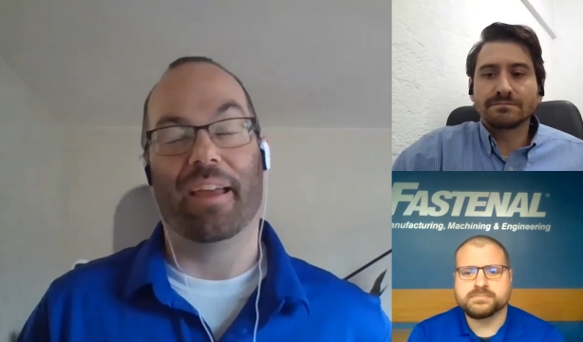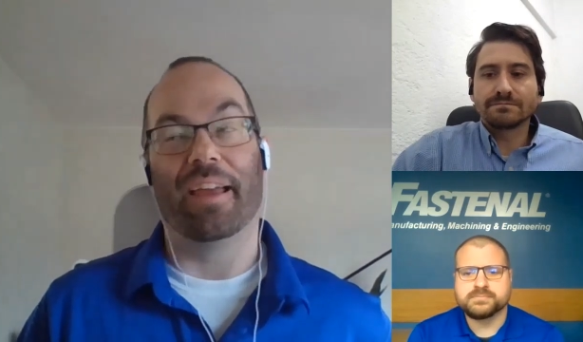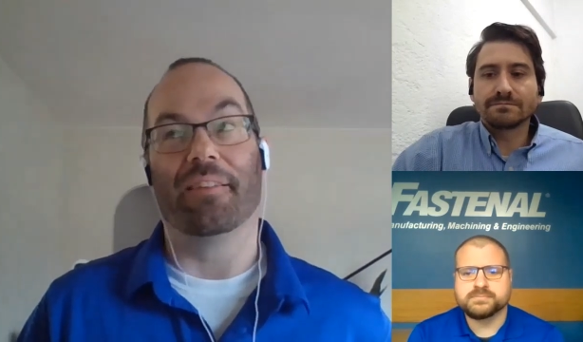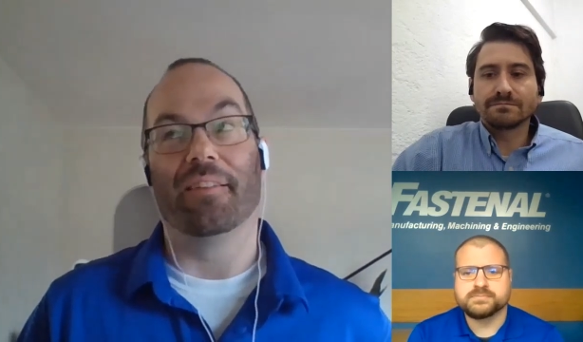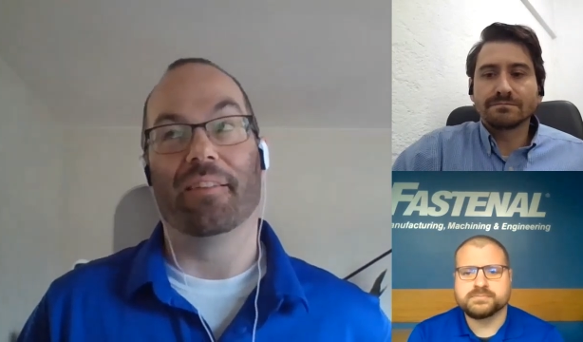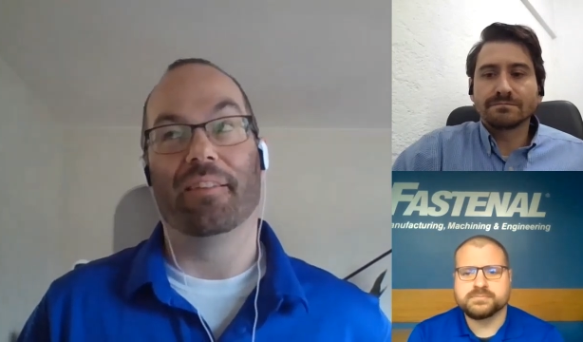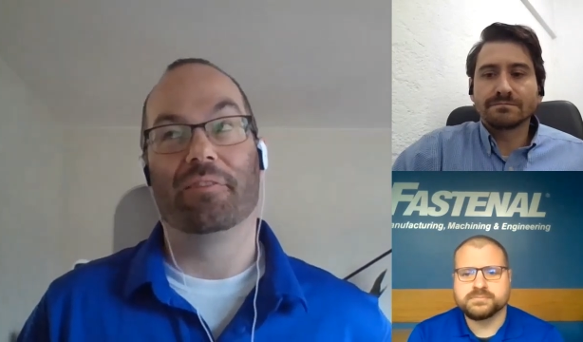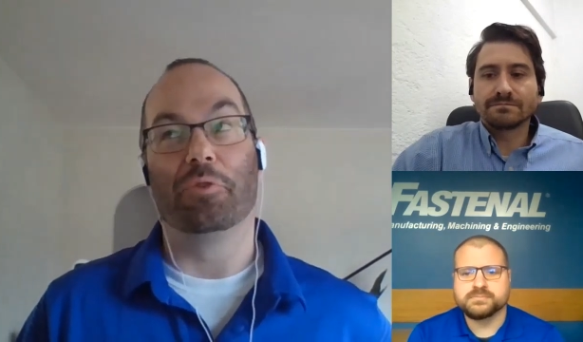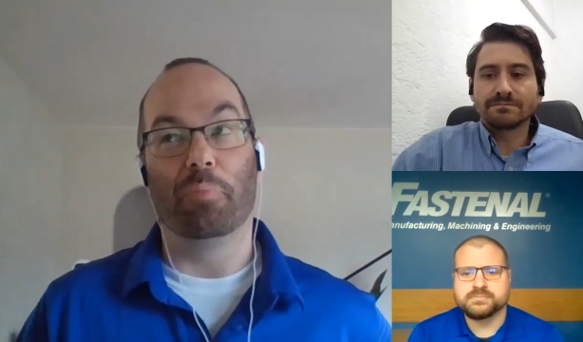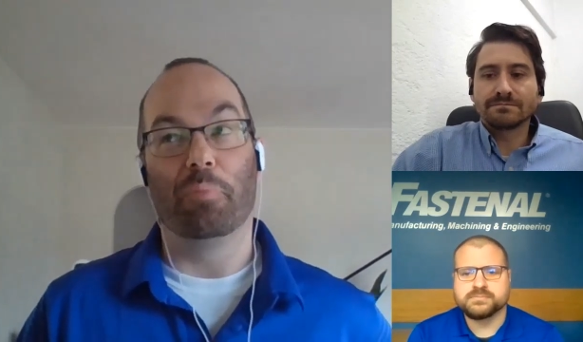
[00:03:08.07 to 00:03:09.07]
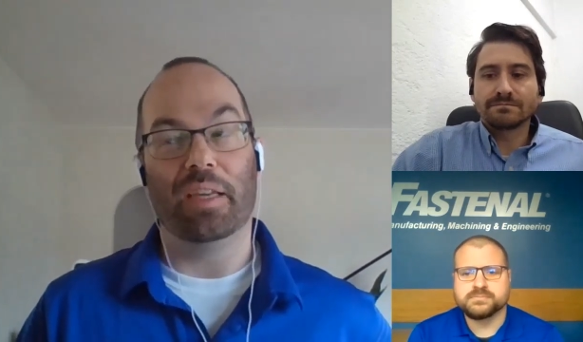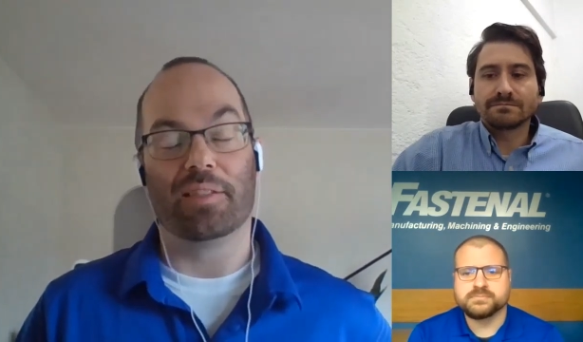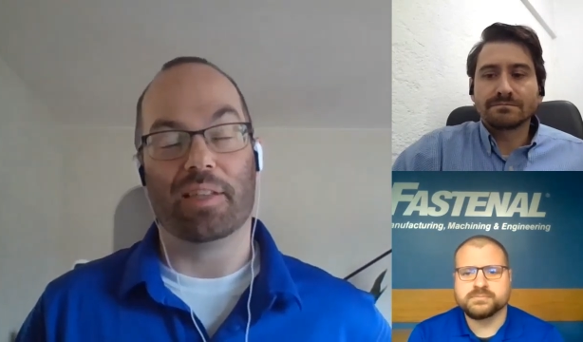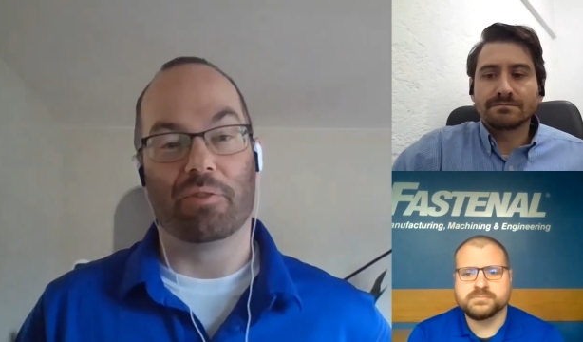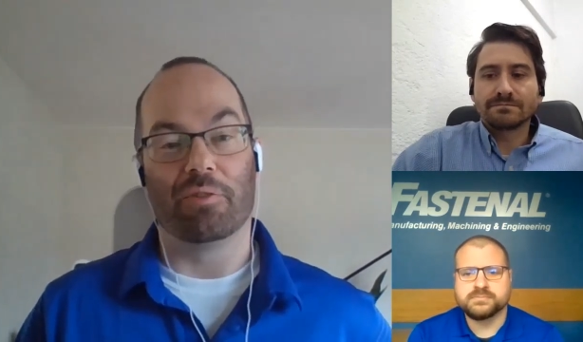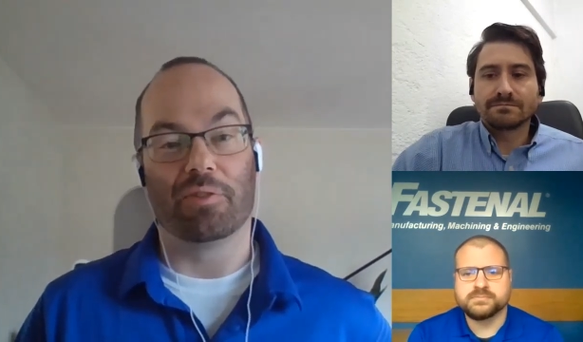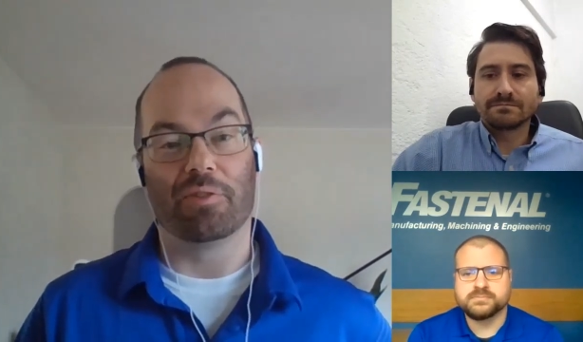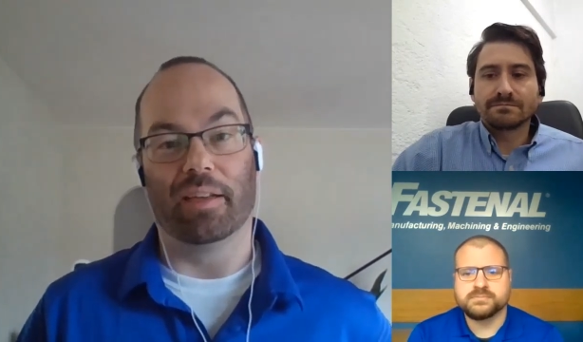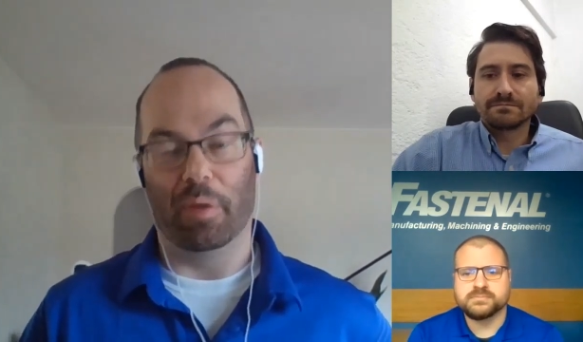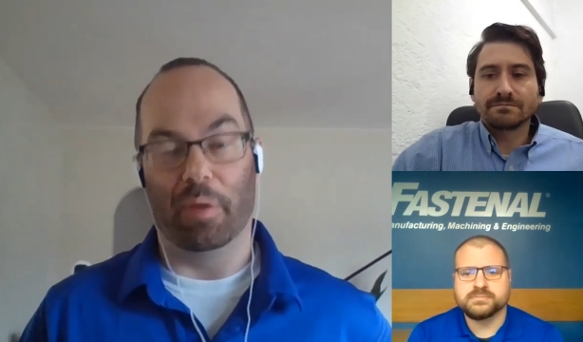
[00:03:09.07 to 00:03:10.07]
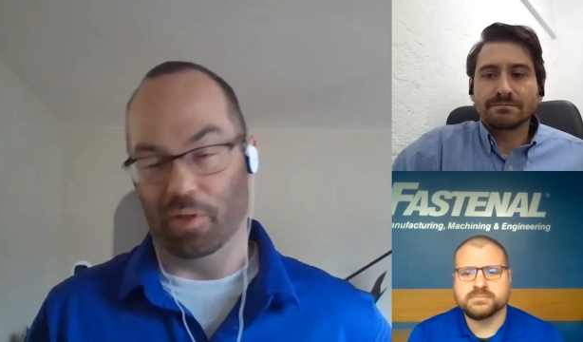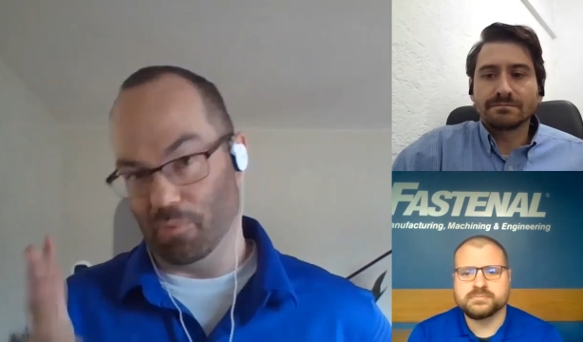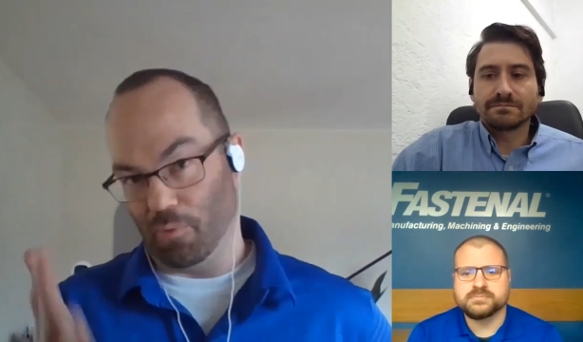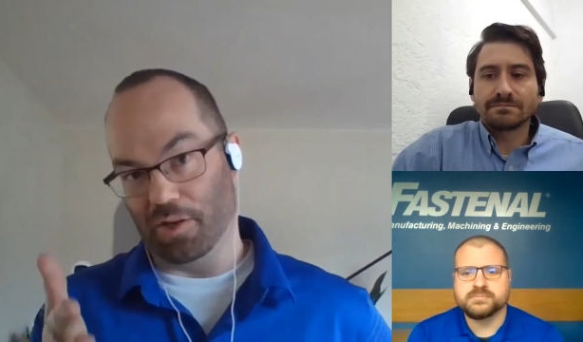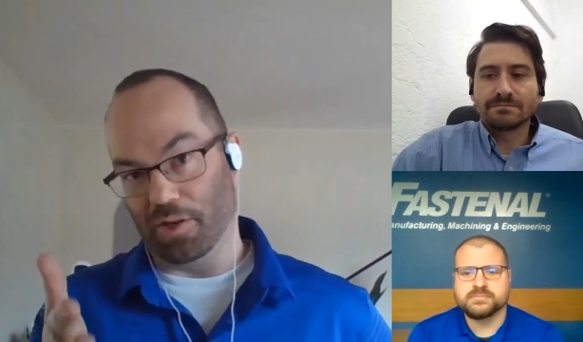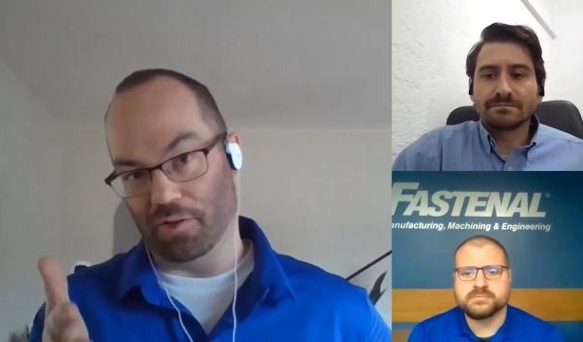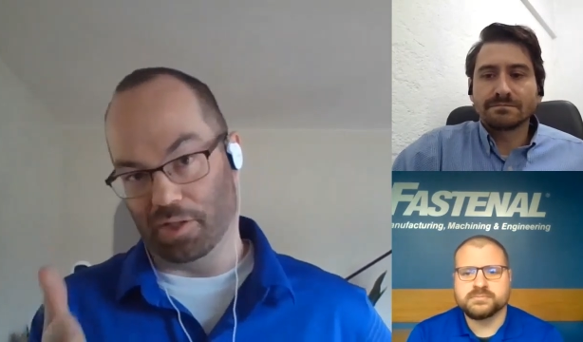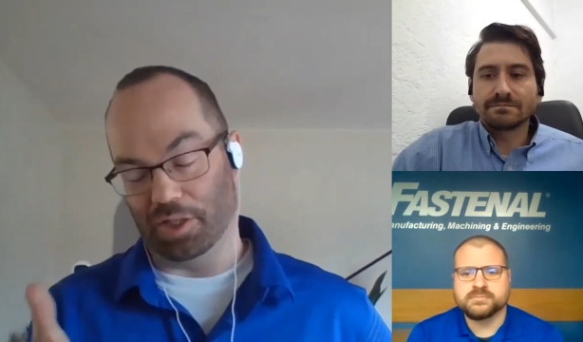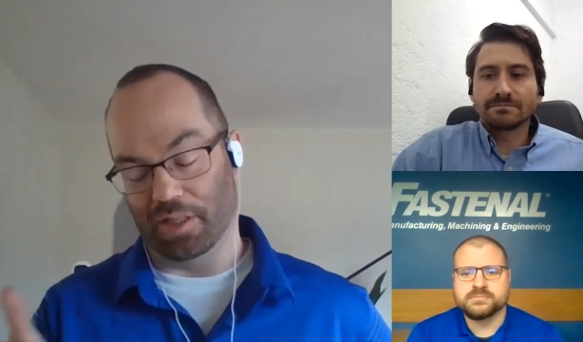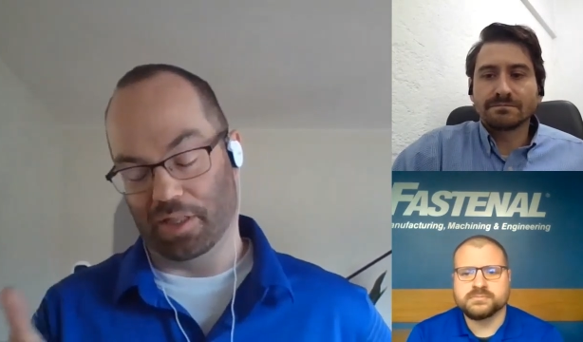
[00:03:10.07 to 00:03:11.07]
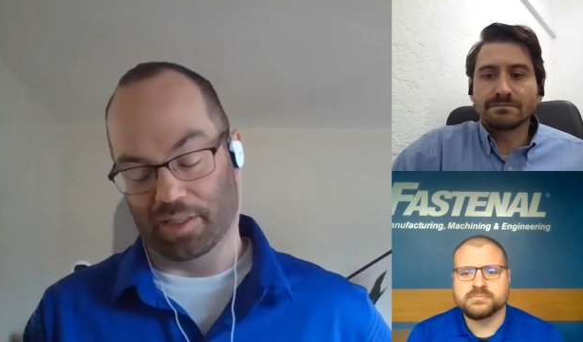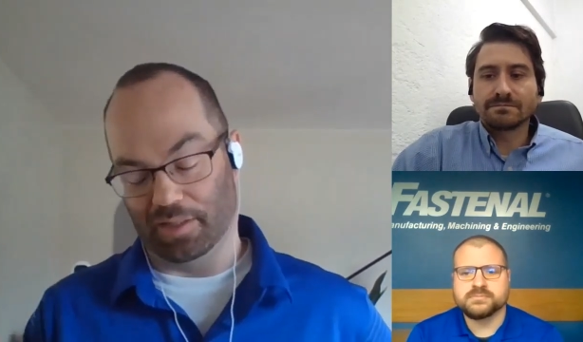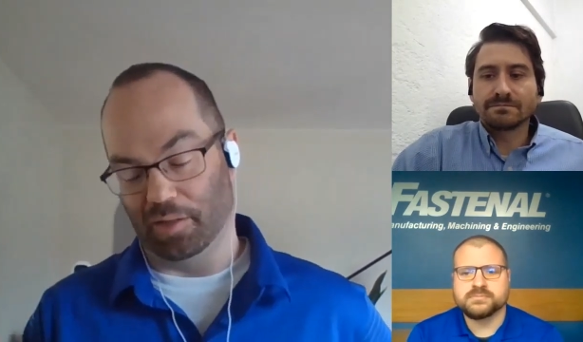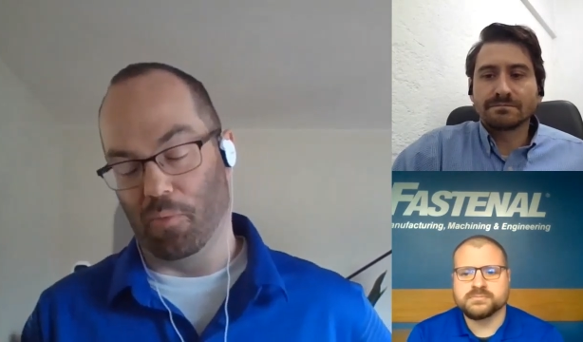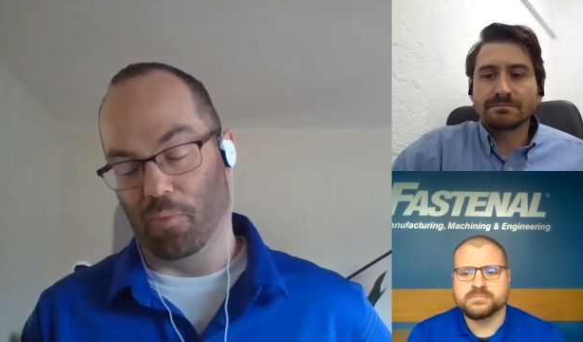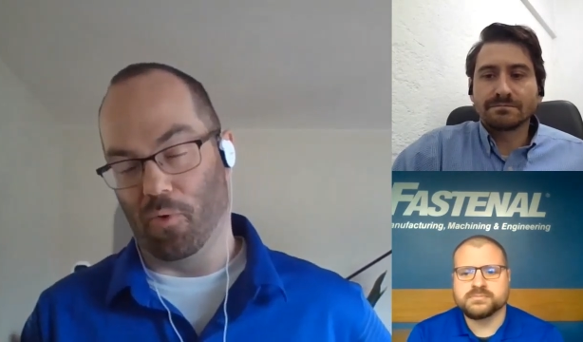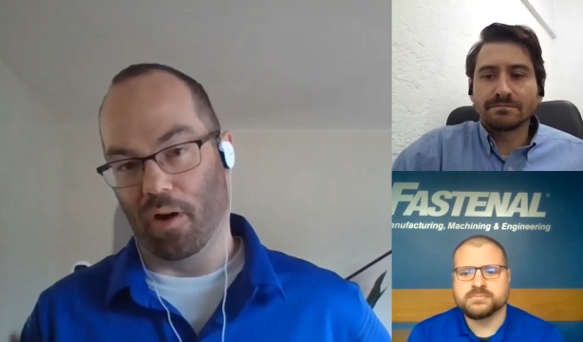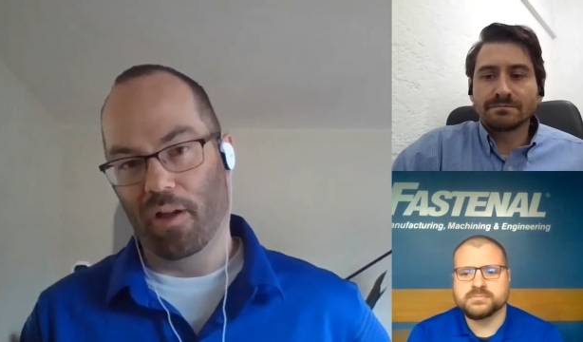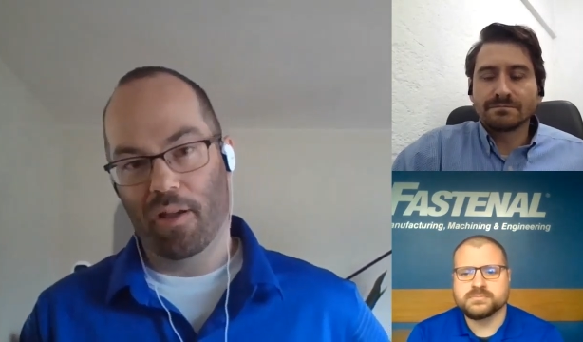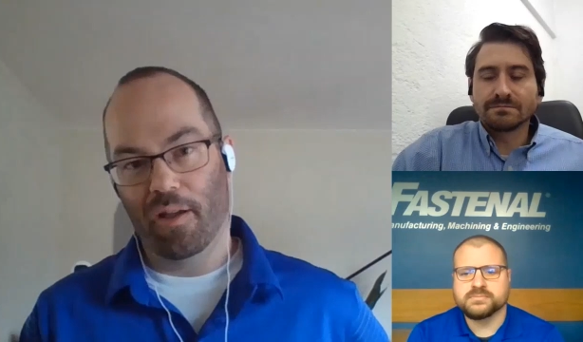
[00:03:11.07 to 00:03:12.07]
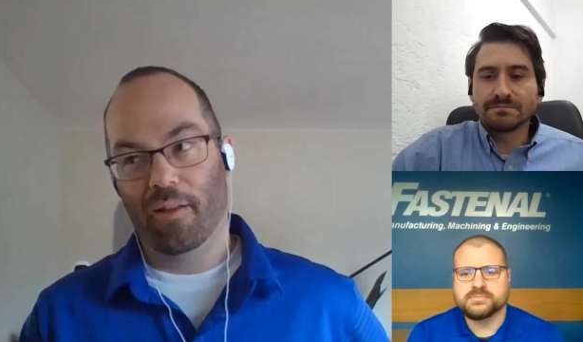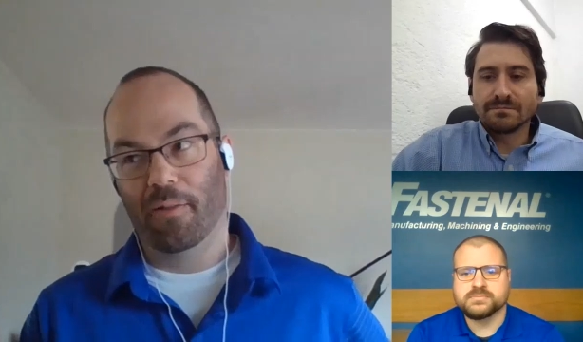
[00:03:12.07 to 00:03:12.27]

Speaker 1: And to me, it sounds like, and maybe Juan, you can touch on this a little bit more.